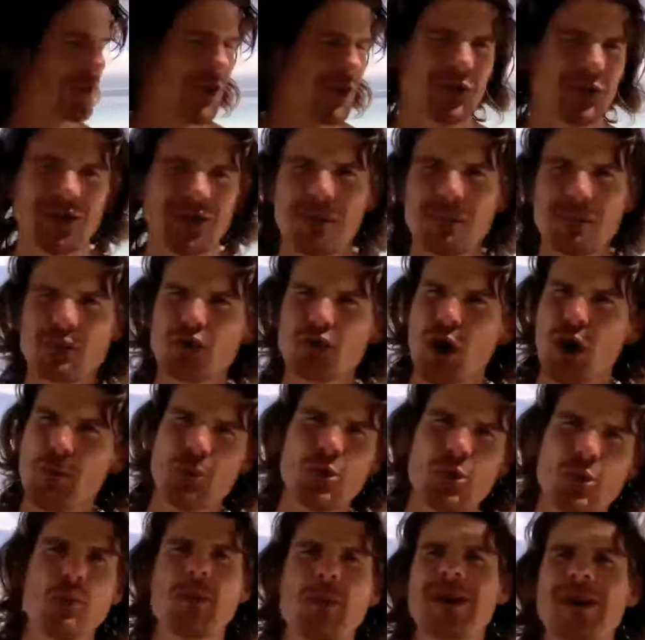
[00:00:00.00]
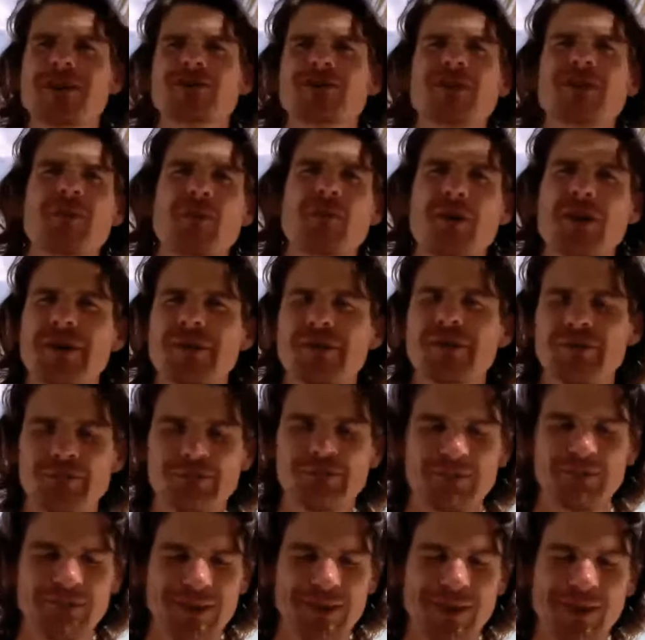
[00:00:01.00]
on some tropical beach somewhere.
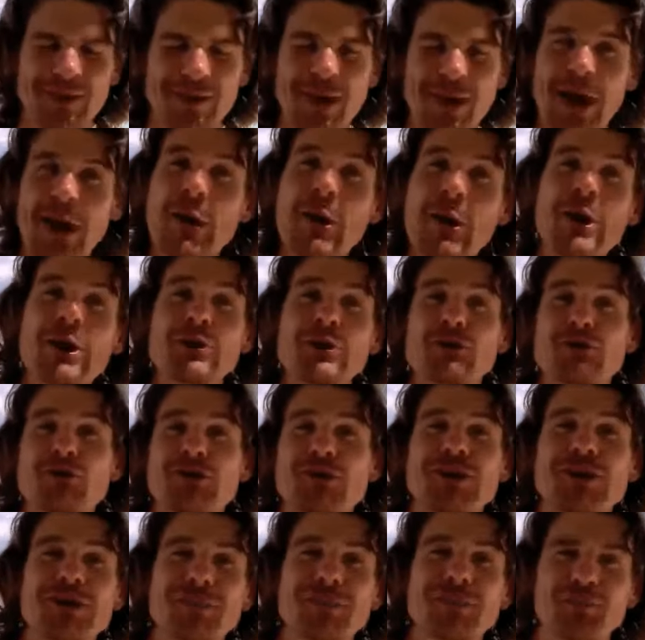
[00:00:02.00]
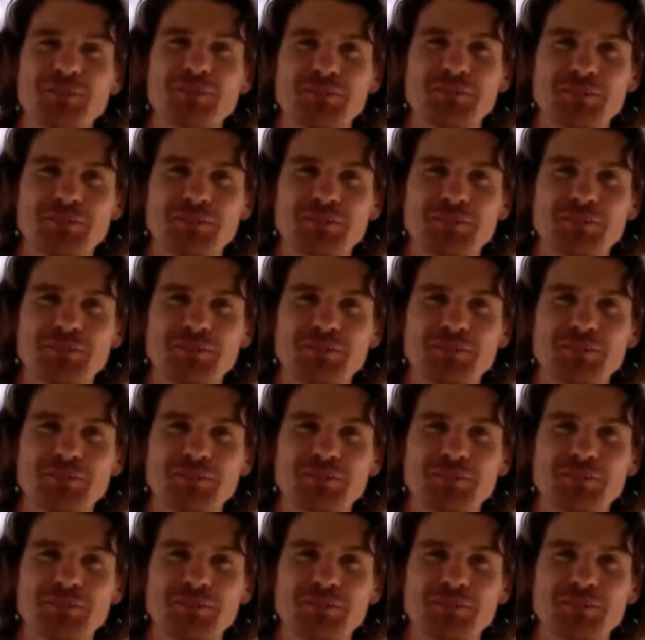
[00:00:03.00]
And I agree.